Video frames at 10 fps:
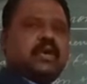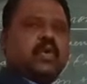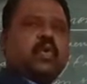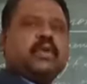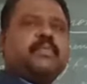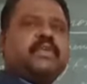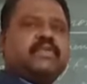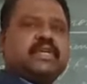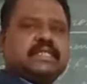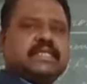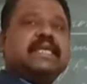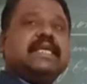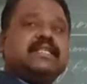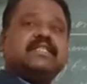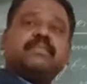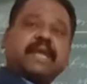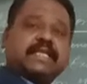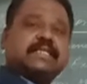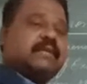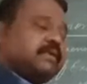or previous year's
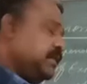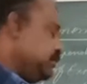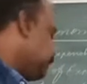price level.